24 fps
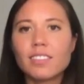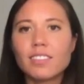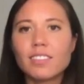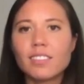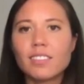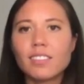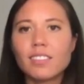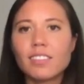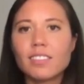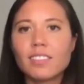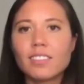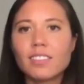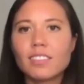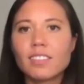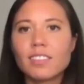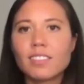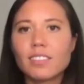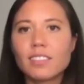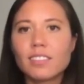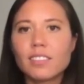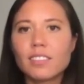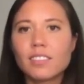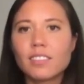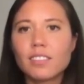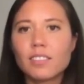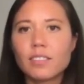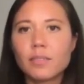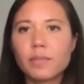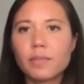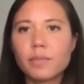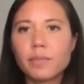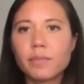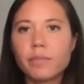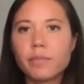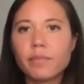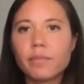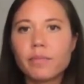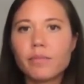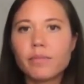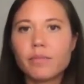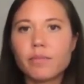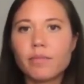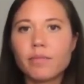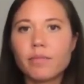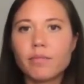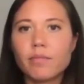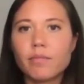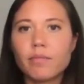
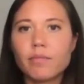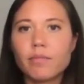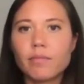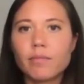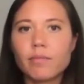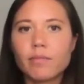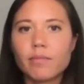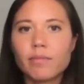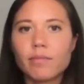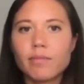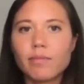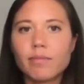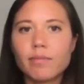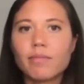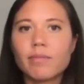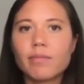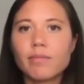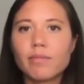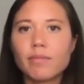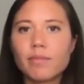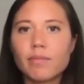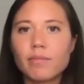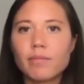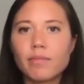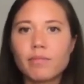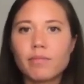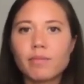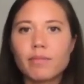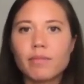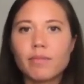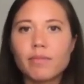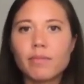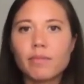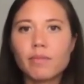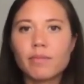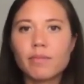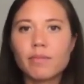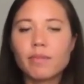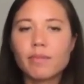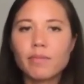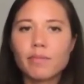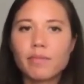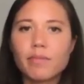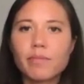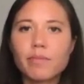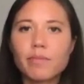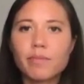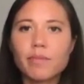
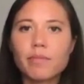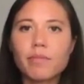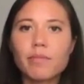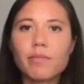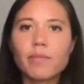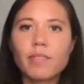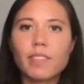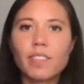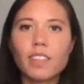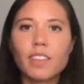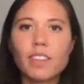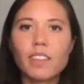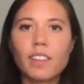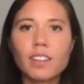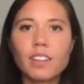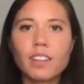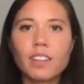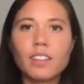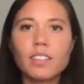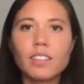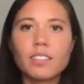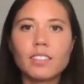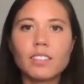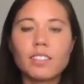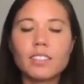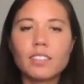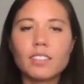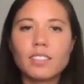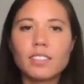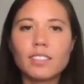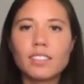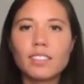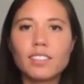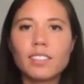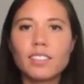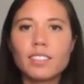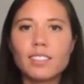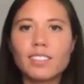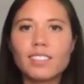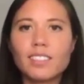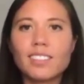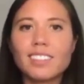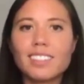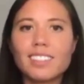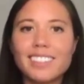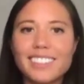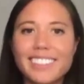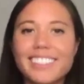
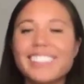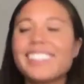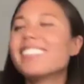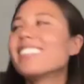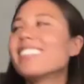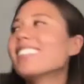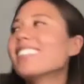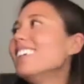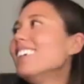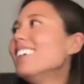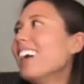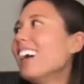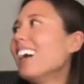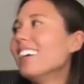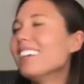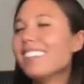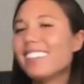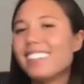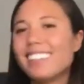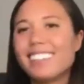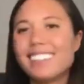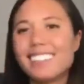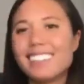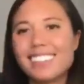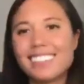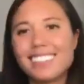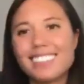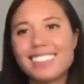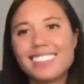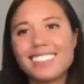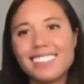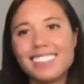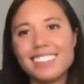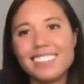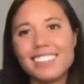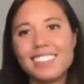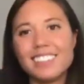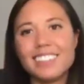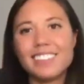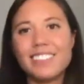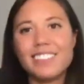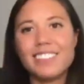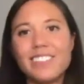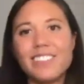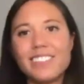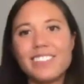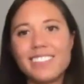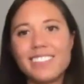(silent)